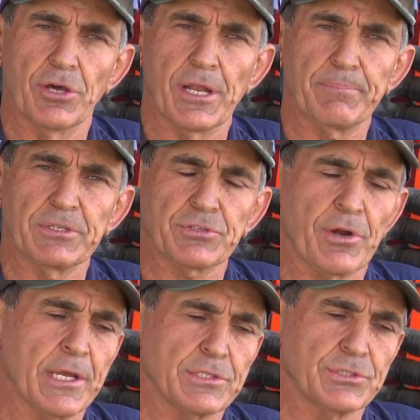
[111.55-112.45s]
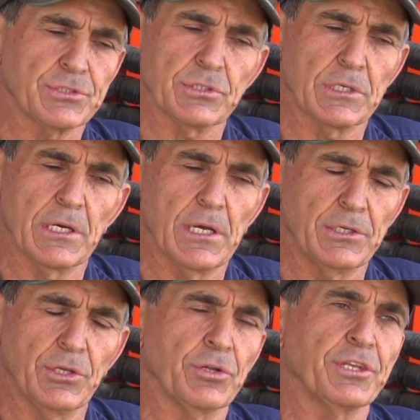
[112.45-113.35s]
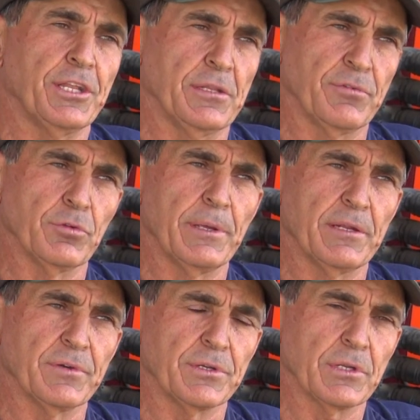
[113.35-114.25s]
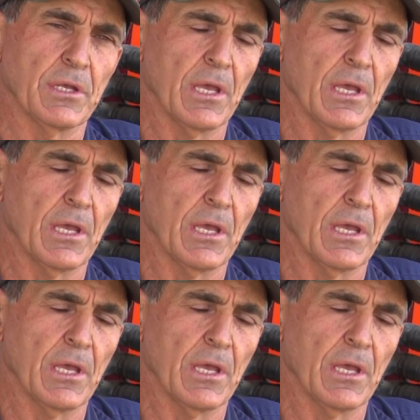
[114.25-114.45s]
not up to scratch, uh, you're not getting the full benefit.